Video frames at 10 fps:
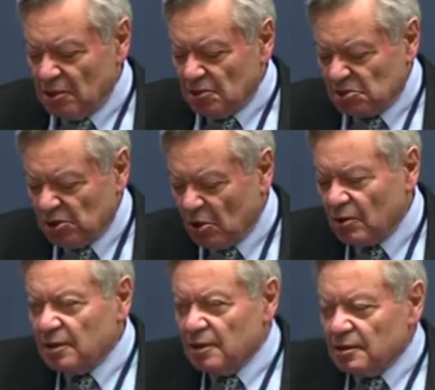So
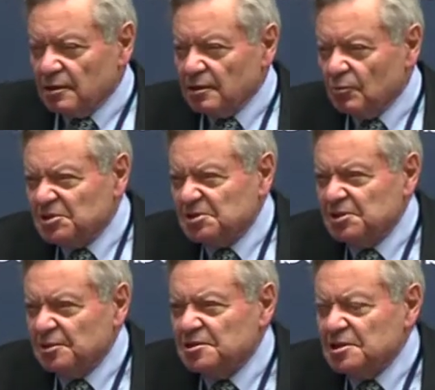with
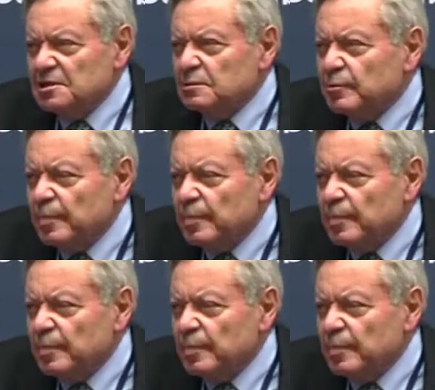TOD,